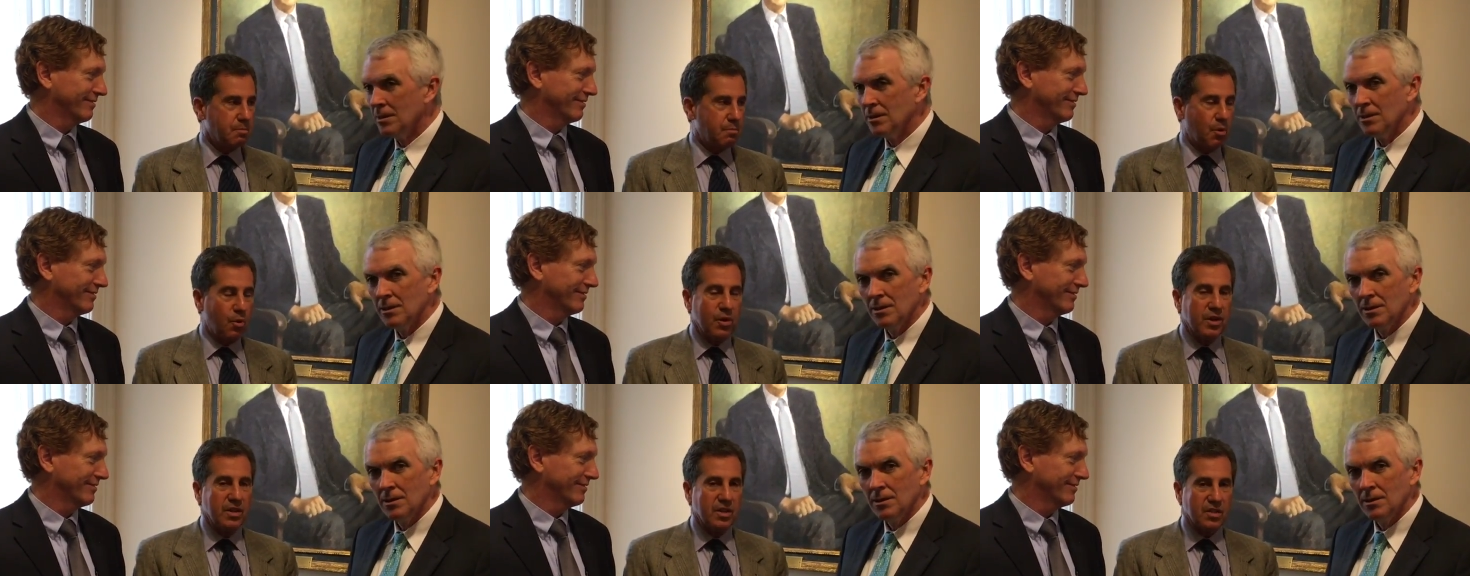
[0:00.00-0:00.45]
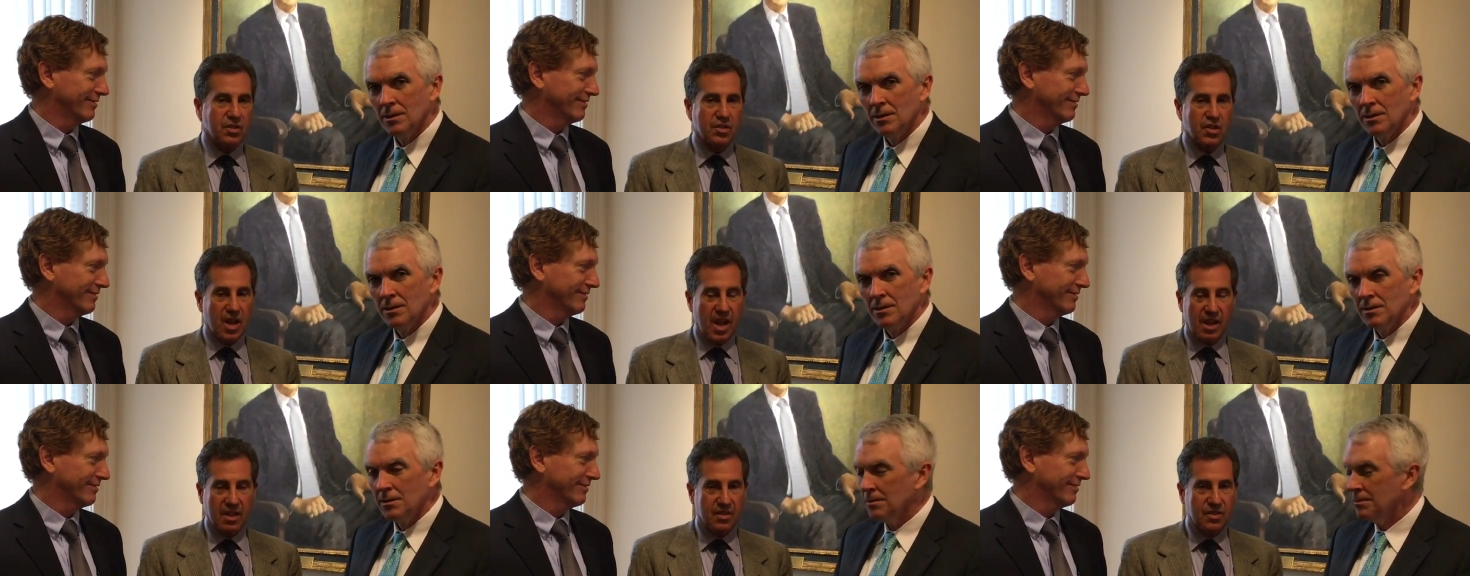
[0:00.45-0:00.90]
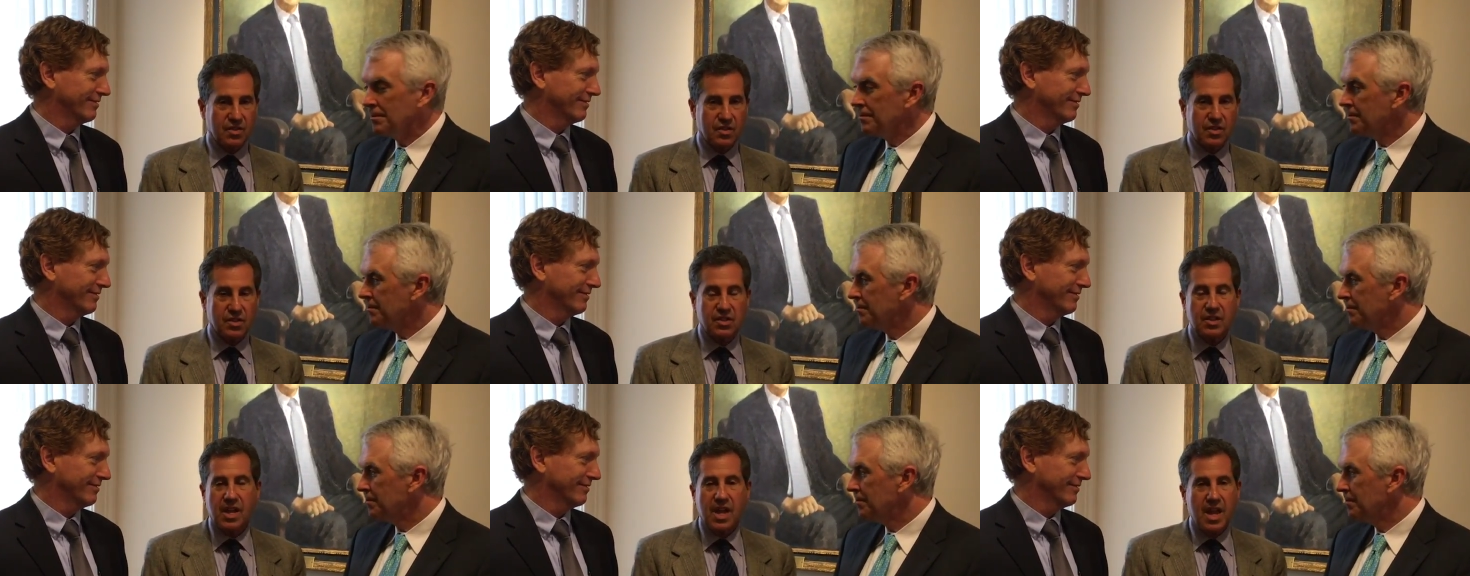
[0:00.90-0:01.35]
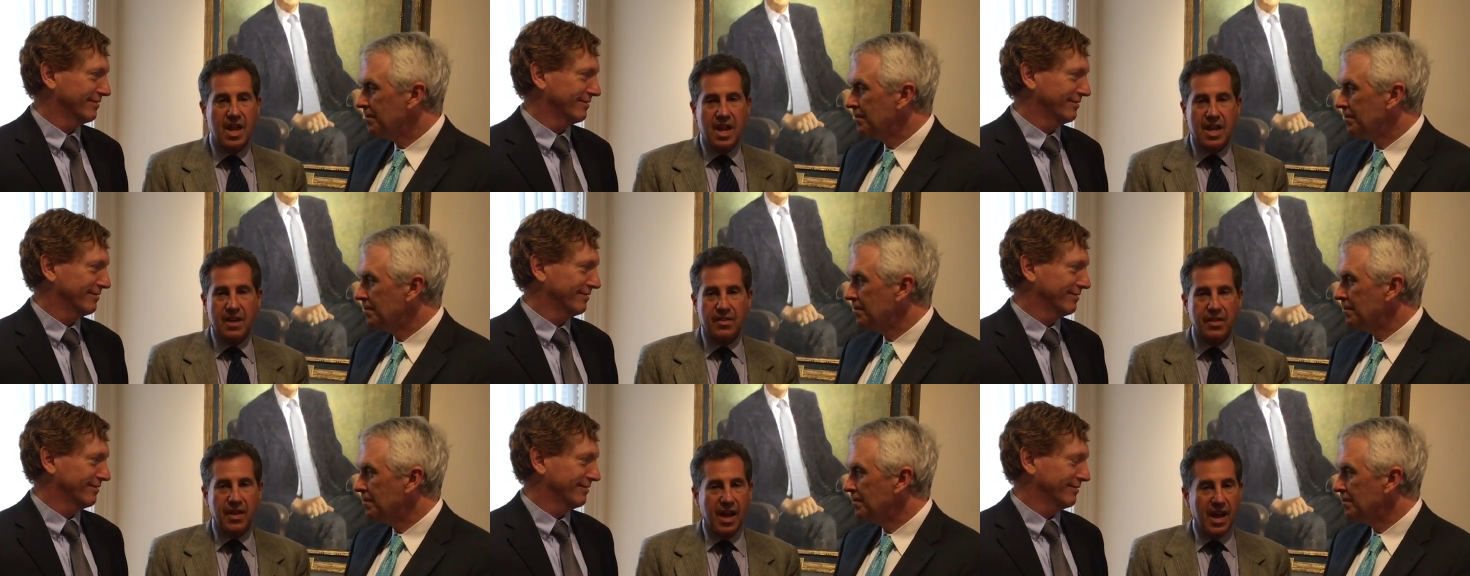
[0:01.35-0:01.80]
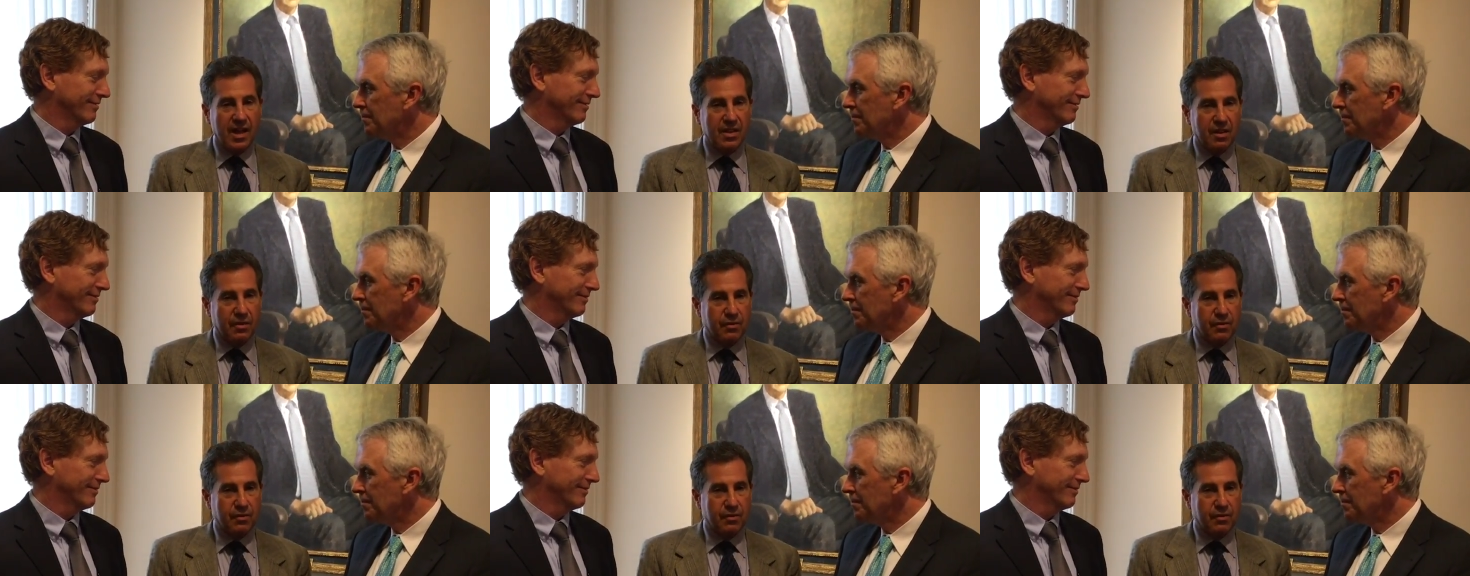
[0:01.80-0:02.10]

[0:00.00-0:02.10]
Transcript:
Speaker 1: poignant challenges that